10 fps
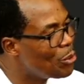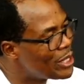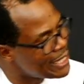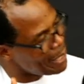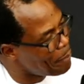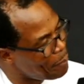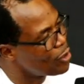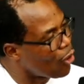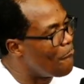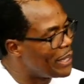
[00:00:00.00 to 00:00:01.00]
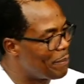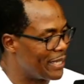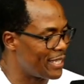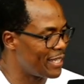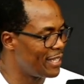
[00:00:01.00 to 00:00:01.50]
will step up your
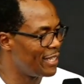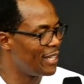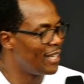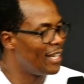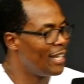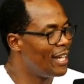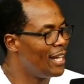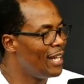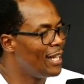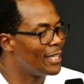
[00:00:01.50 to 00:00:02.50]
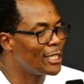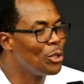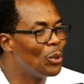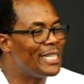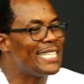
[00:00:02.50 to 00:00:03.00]
commitments, that you
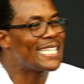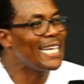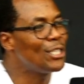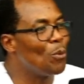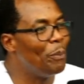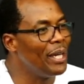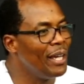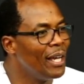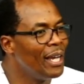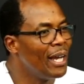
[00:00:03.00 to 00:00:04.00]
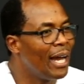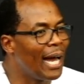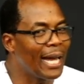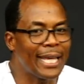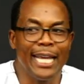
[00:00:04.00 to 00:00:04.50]
will decide to be
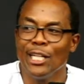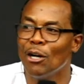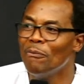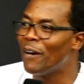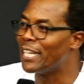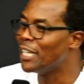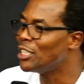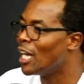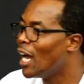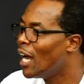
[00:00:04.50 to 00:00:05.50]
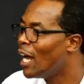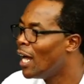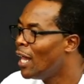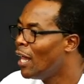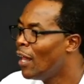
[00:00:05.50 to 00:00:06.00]
a kingdom financier,
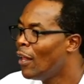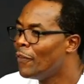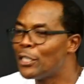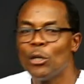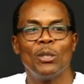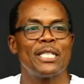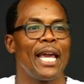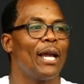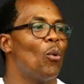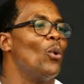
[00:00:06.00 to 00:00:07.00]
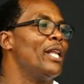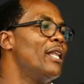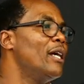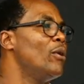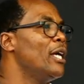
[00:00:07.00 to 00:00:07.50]
that you will say, with,
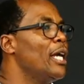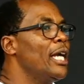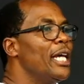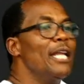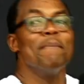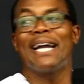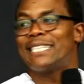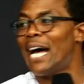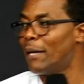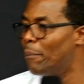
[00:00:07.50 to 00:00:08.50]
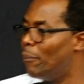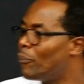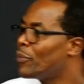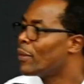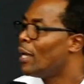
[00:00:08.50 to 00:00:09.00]
in my time,
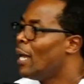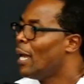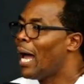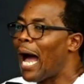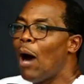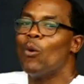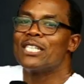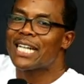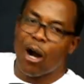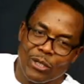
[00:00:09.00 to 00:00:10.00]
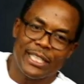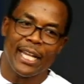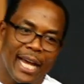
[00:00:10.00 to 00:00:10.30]
I was counted